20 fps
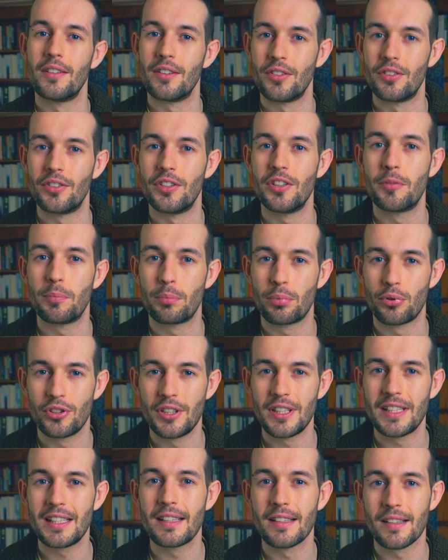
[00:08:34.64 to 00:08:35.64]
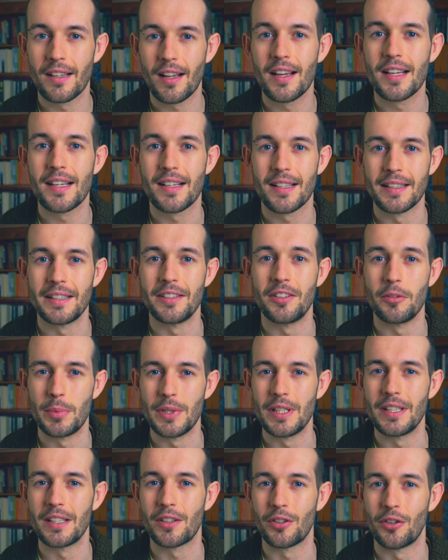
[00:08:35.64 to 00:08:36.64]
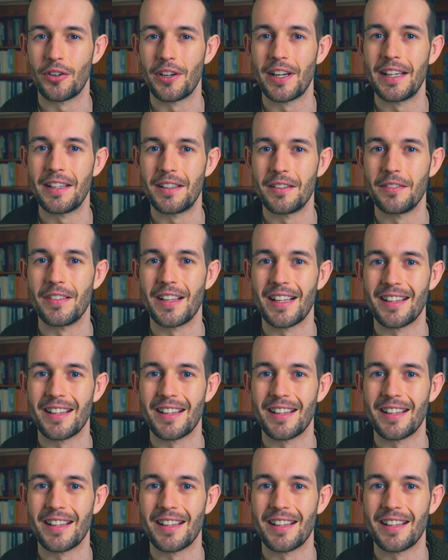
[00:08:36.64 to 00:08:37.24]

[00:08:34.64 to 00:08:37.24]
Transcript: she's pretty likely to be a creative,